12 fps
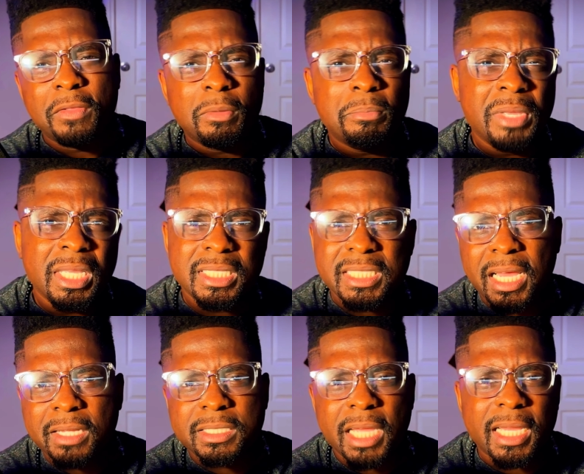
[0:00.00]
the beat
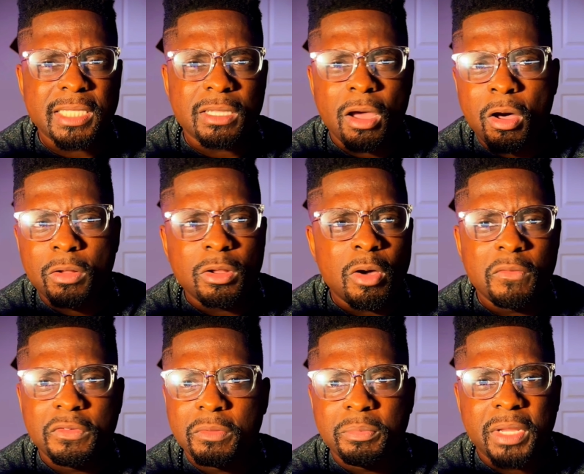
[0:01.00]
sounds like it's all
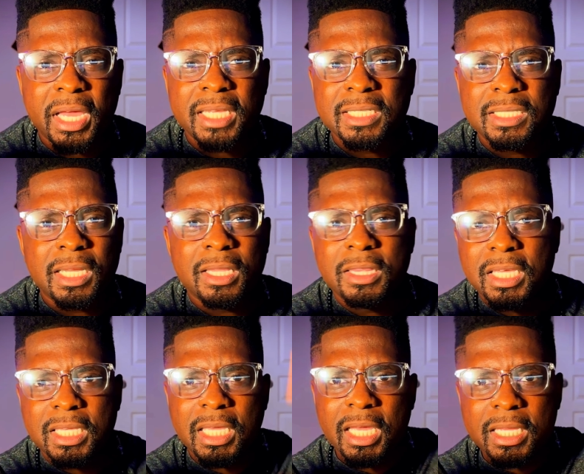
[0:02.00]
over the place. The
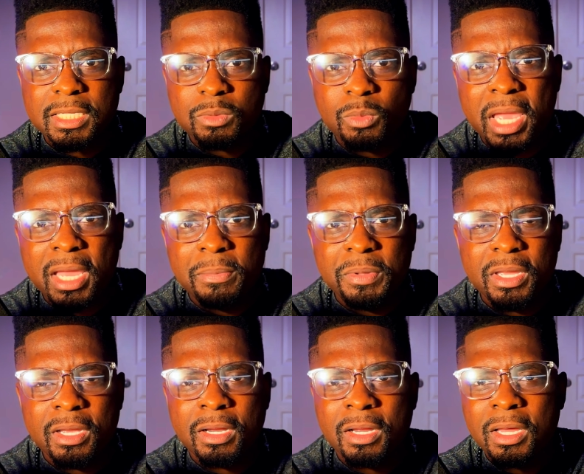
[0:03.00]
kick is way up
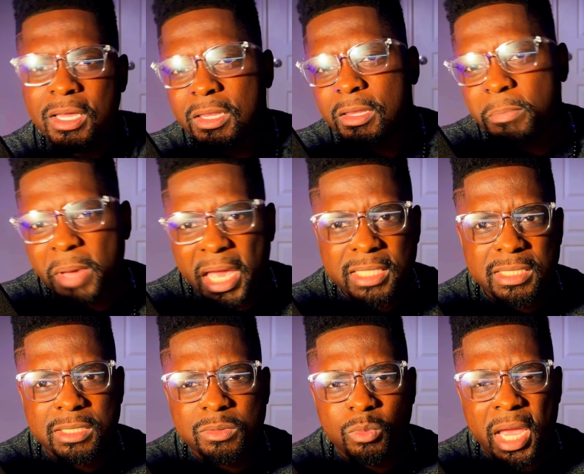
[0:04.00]
here, the bass
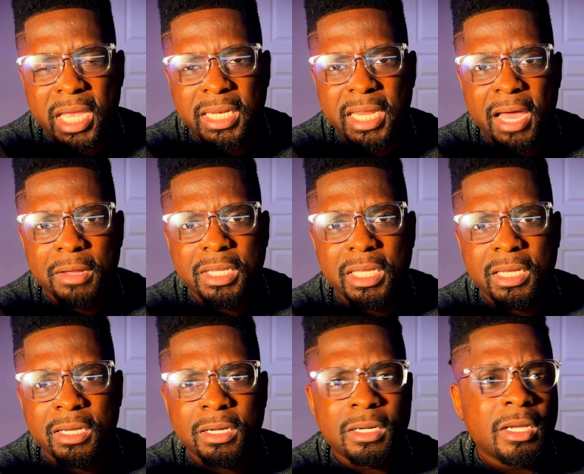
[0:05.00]
is way down
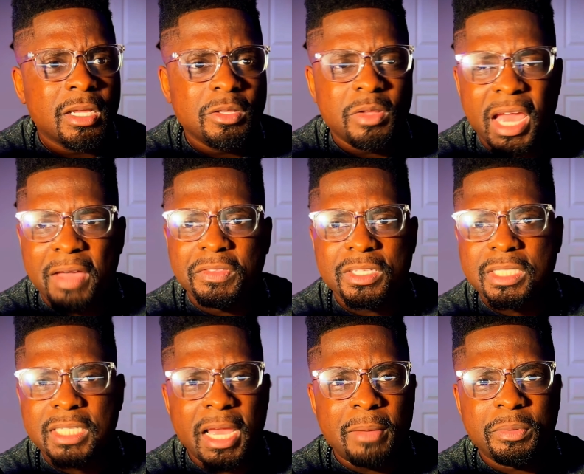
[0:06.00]
here, you have the
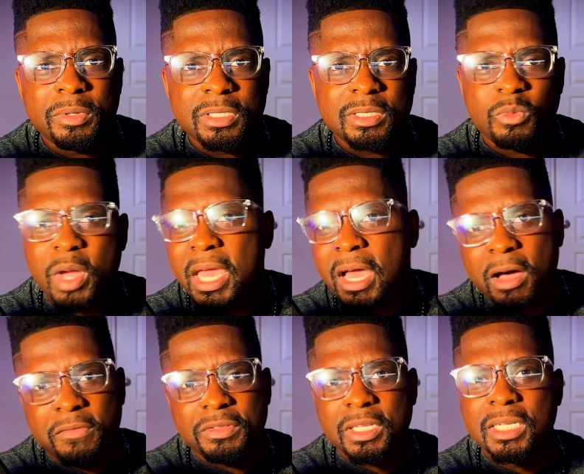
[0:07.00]
sample is way
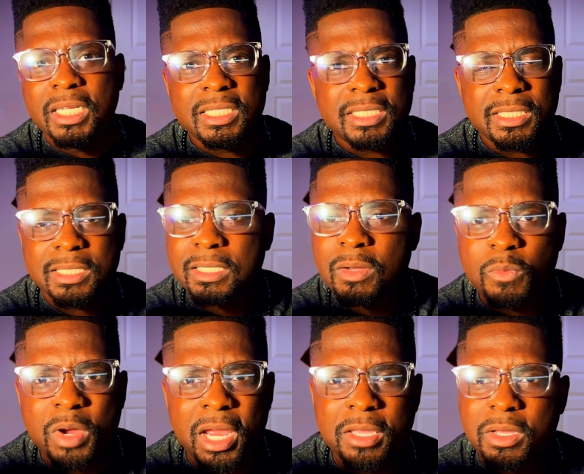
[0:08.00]
off in the distance
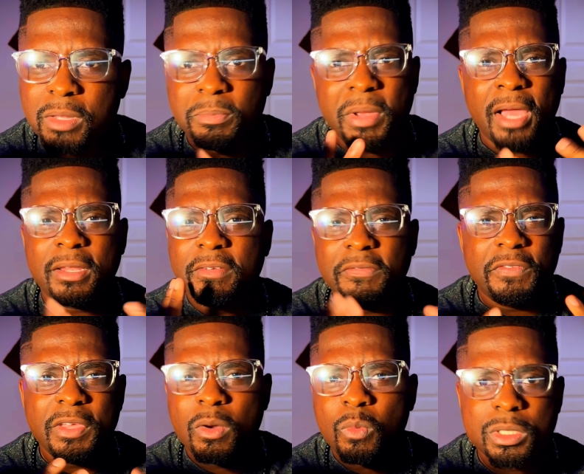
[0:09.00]
somewhere, you can barely
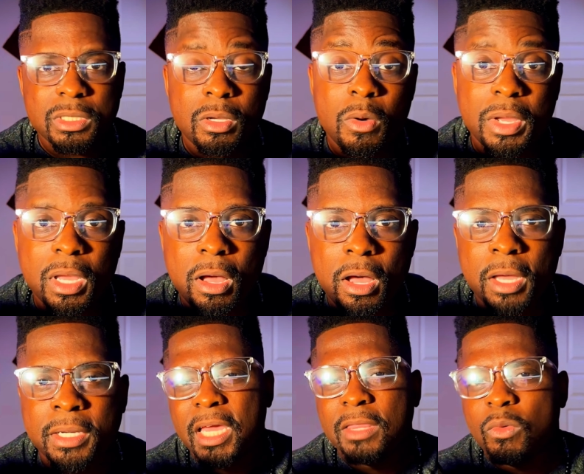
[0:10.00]
feel what's going
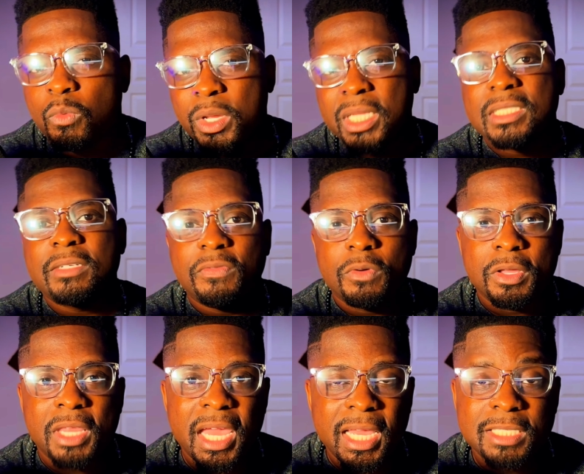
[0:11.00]
on. And the reason for
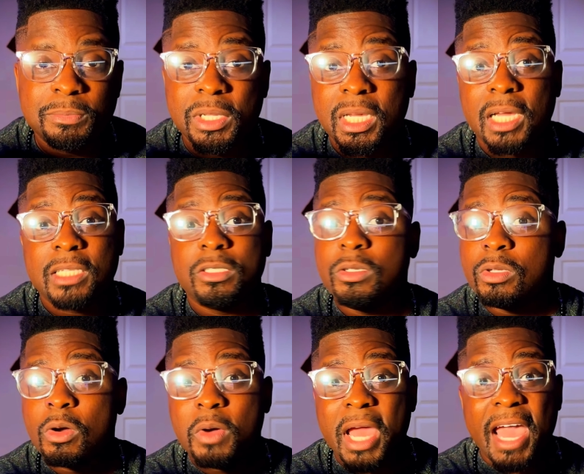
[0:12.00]
that is because you
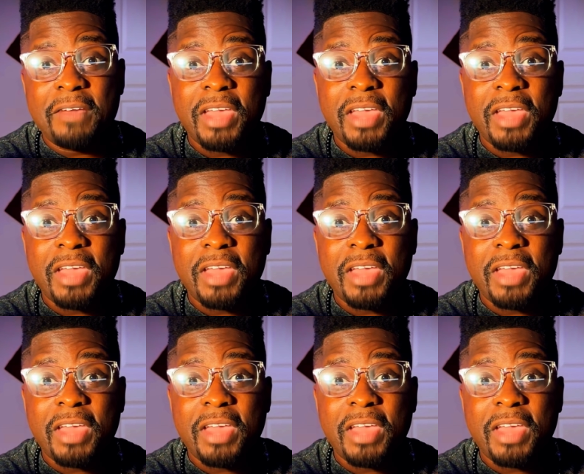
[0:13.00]
don't have